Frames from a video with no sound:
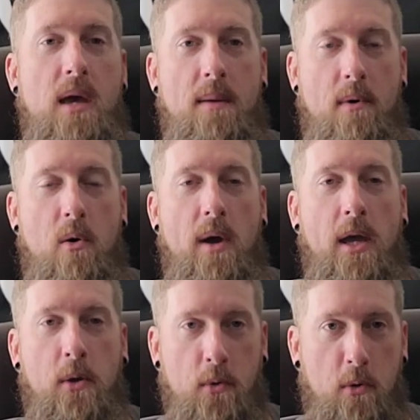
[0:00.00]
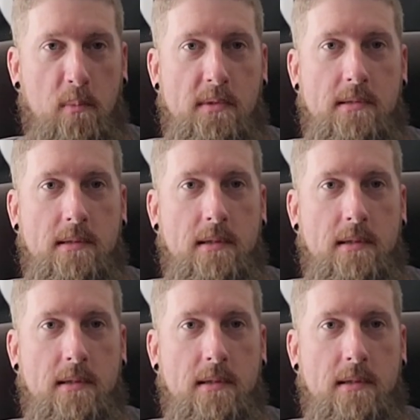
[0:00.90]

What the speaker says: MOA groups